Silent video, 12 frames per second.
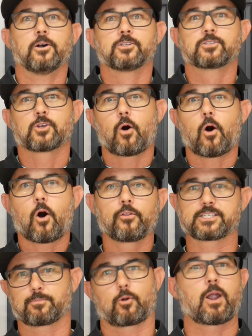So all
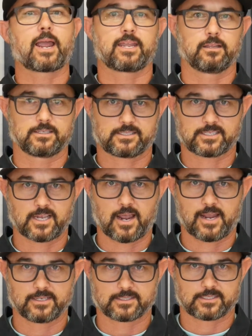these miraculous
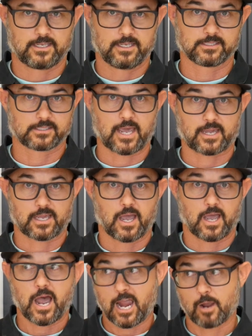signs, he's like,
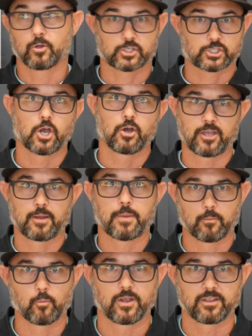I will show them
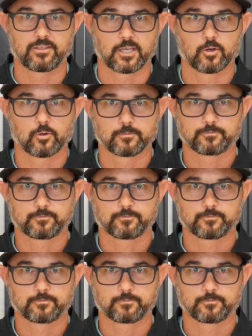I'm with you.